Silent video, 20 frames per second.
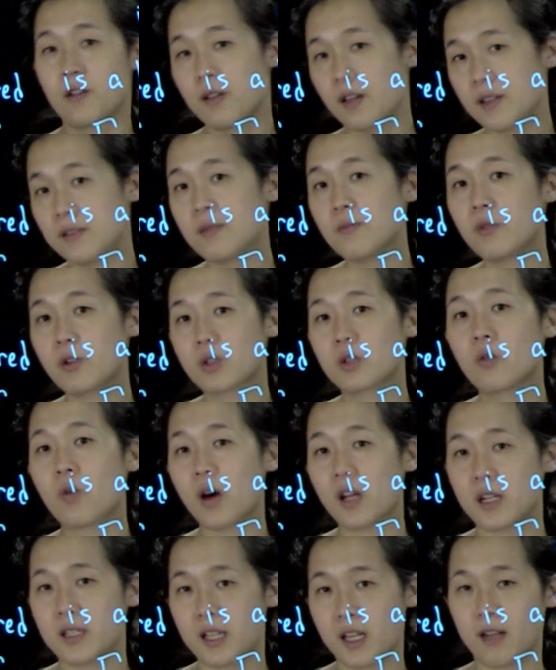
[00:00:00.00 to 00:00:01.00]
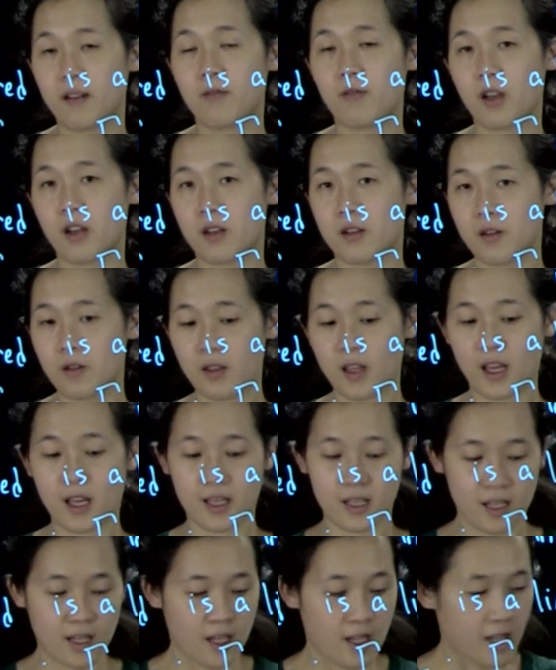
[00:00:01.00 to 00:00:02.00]
is a more quantitative way to do
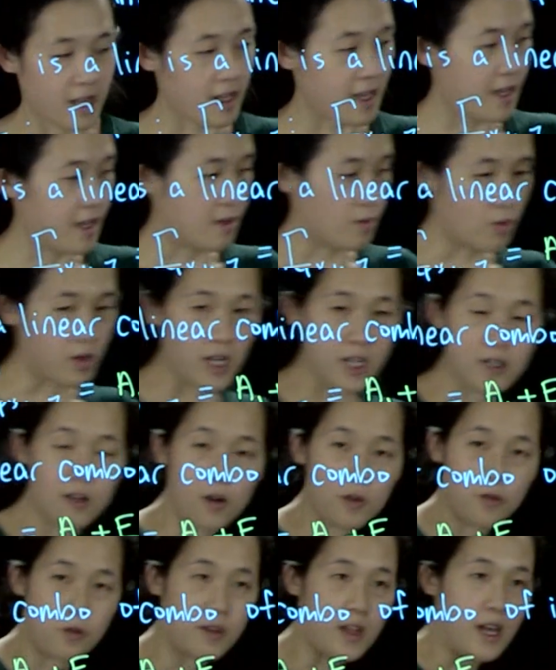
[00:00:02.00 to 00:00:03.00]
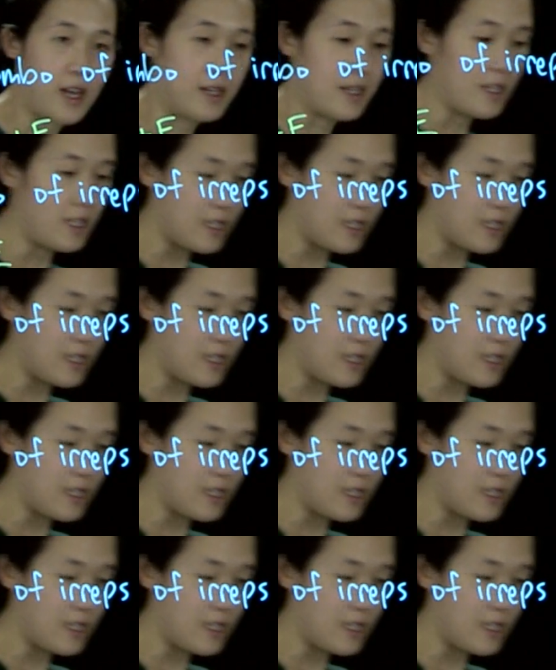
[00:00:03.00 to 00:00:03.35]
that, and we'll kind of go through that